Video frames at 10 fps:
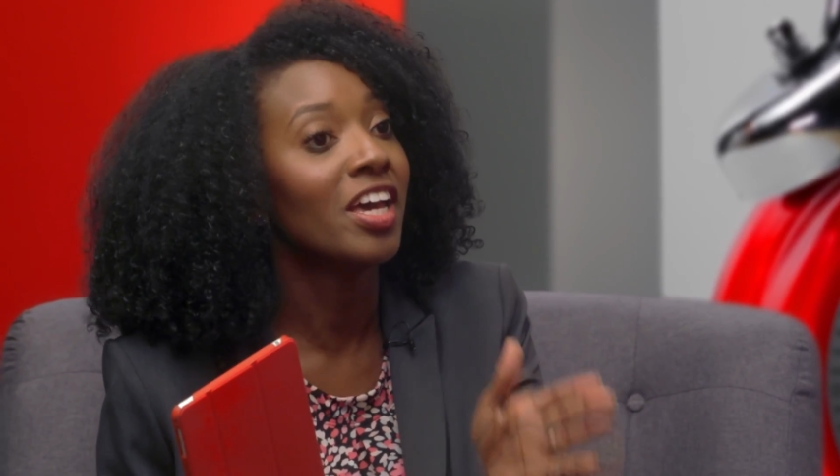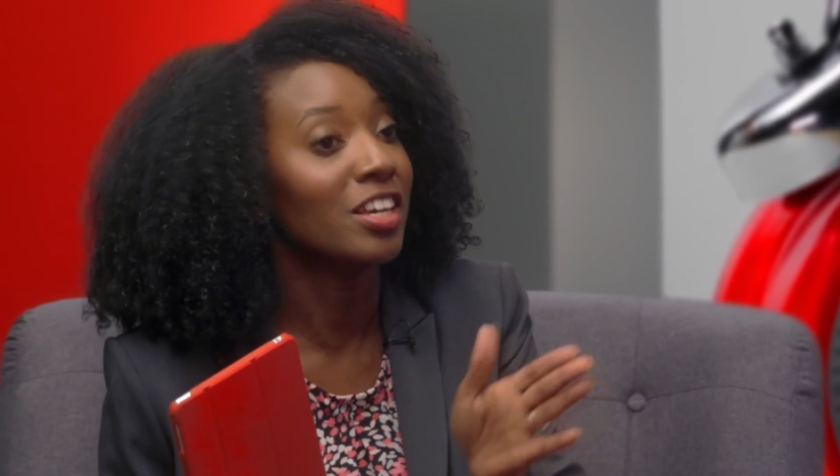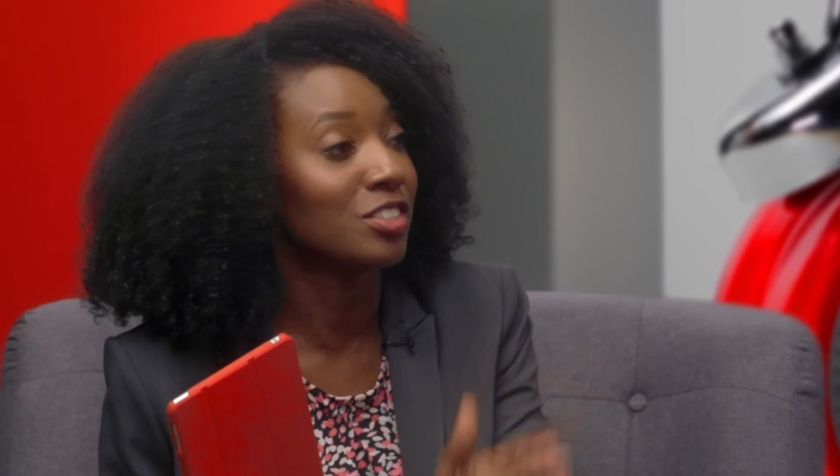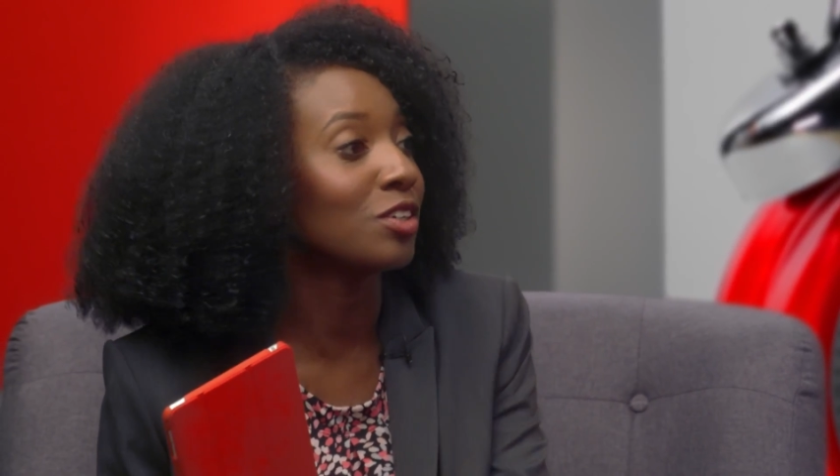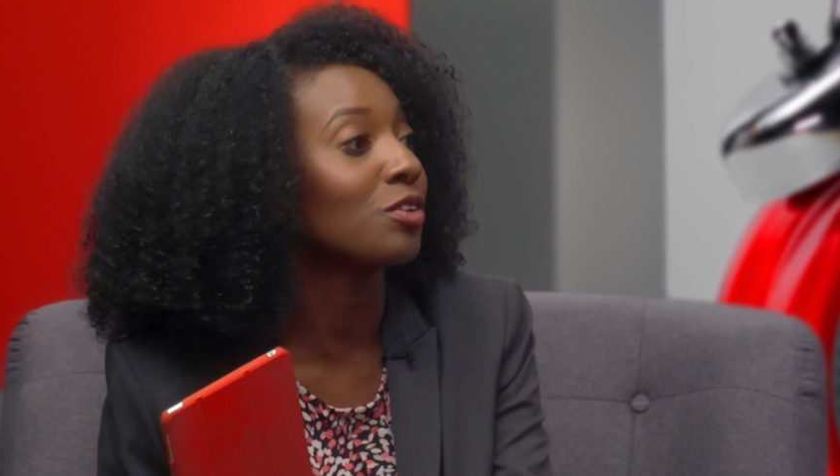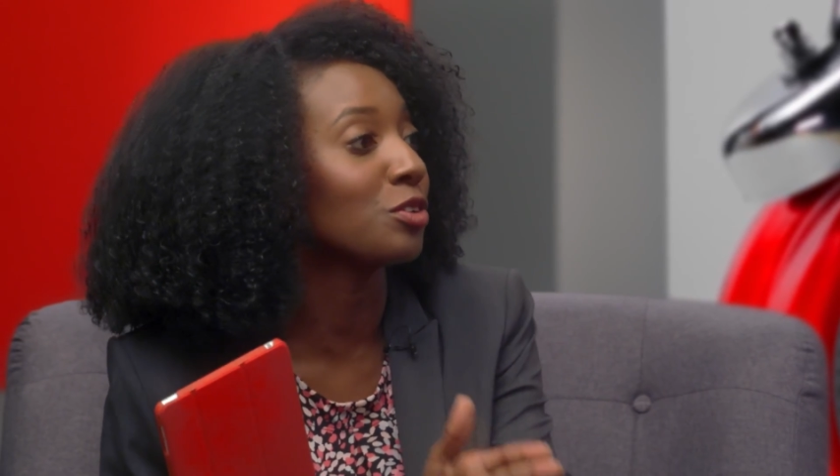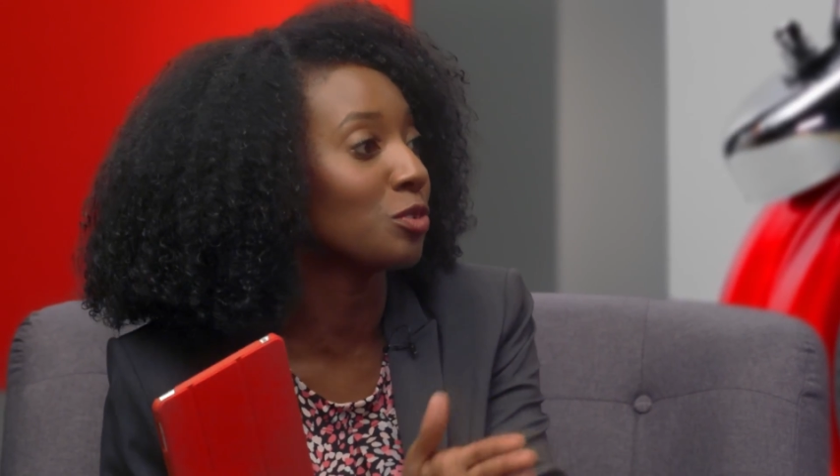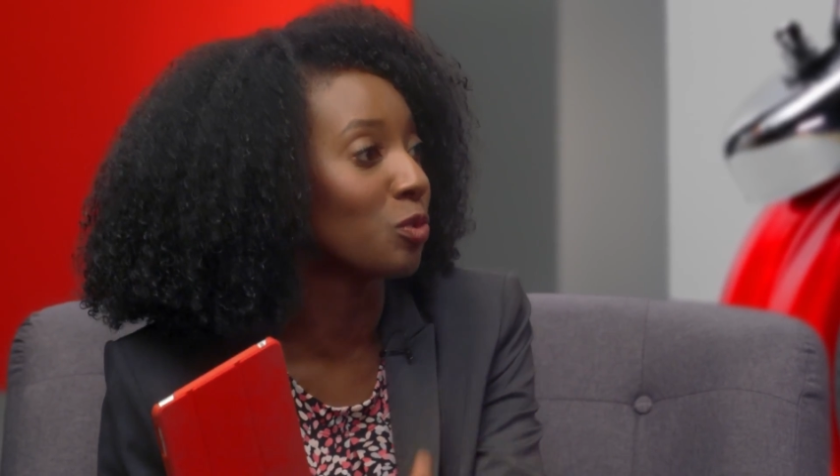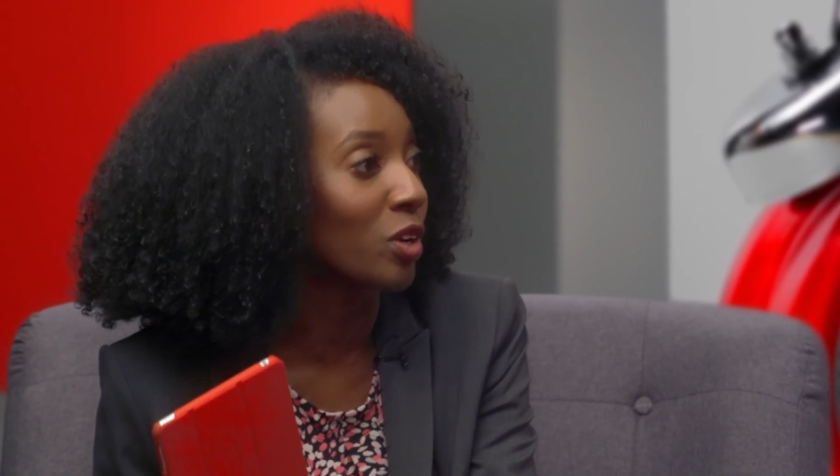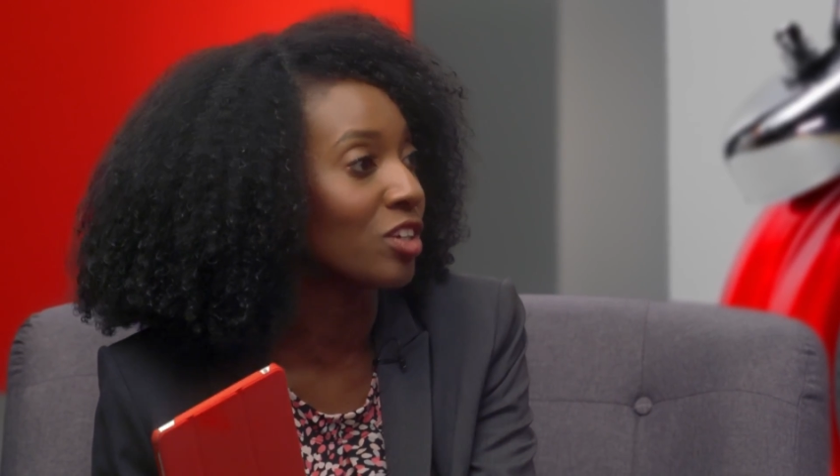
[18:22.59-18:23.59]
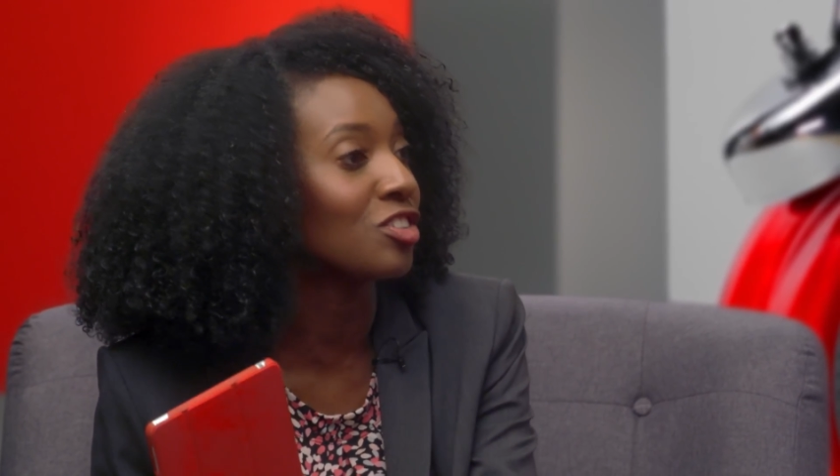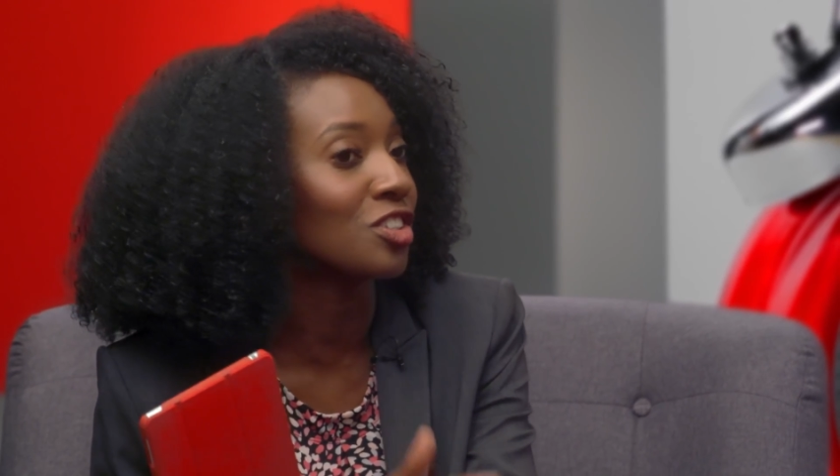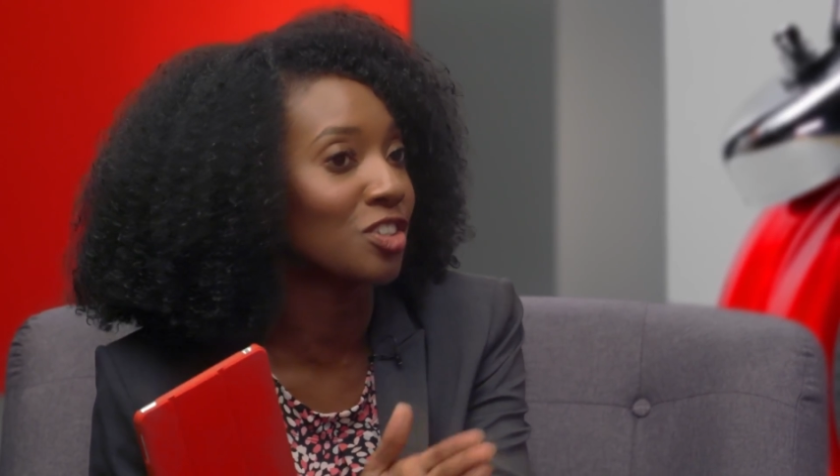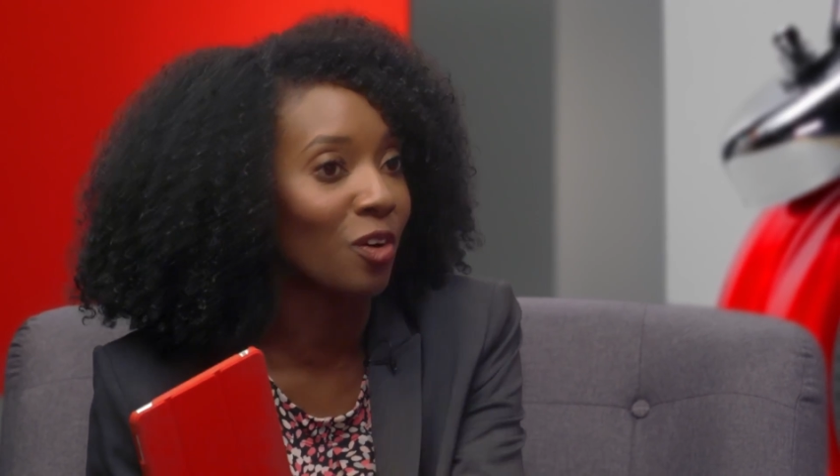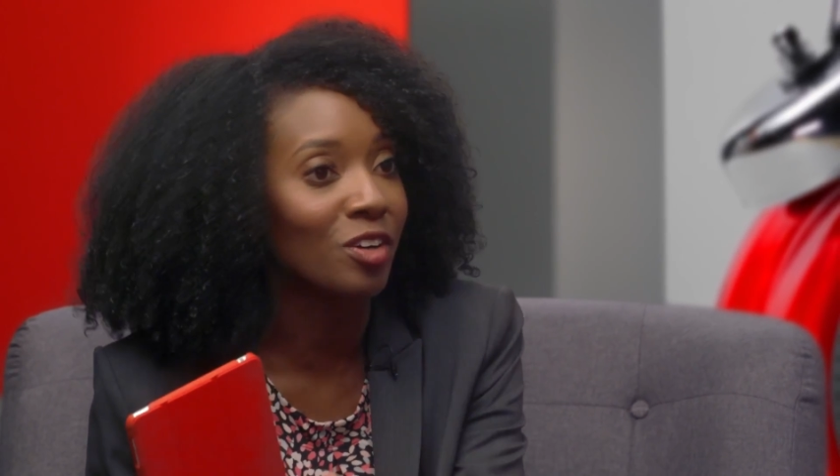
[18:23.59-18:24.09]
until you reach
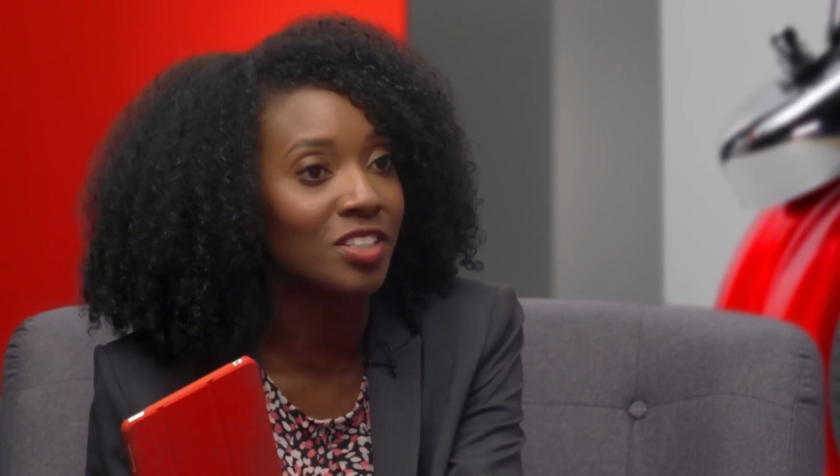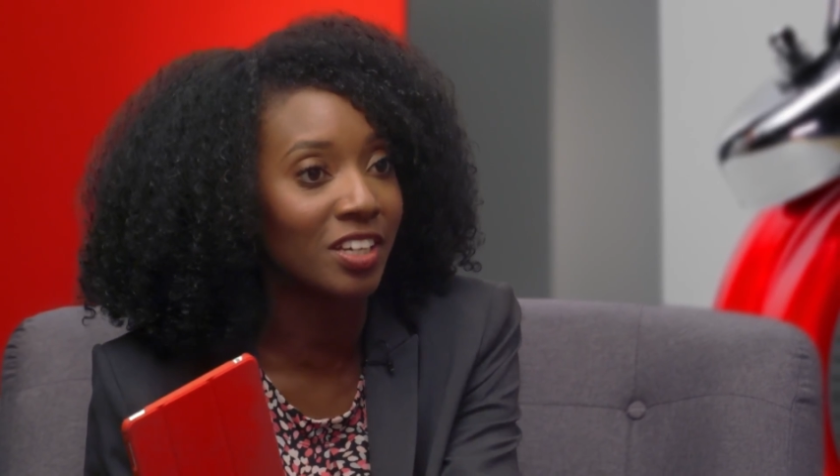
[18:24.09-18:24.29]
your